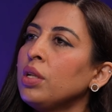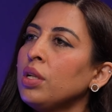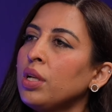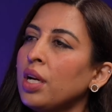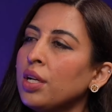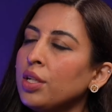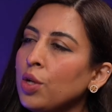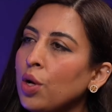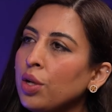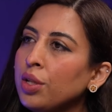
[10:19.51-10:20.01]

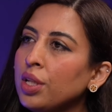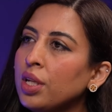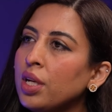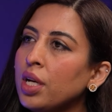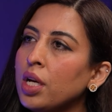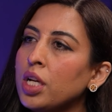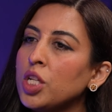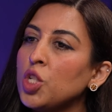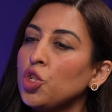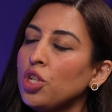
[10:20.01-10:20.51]
cut on
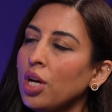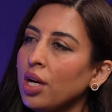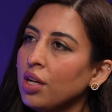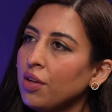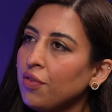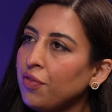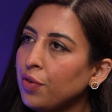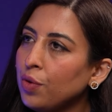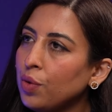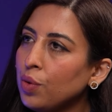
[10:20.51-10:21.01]
the
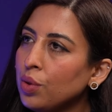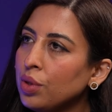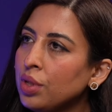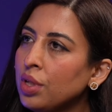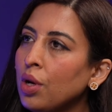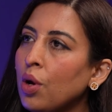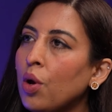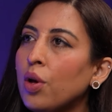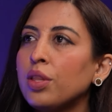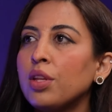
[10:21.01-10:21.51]
junk
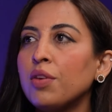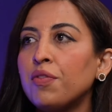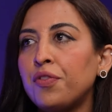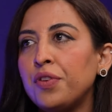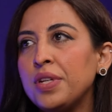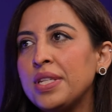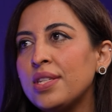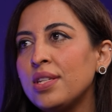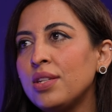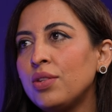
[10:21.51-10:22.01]
food, on the
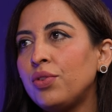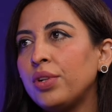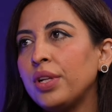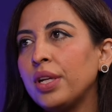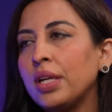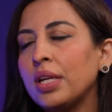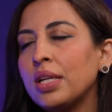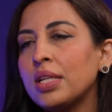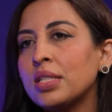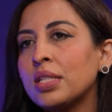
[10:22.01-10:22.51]
frizzy
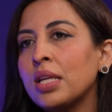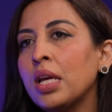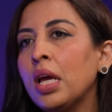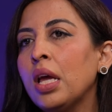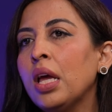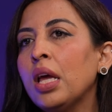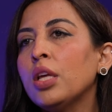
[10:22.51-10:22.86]
drinks.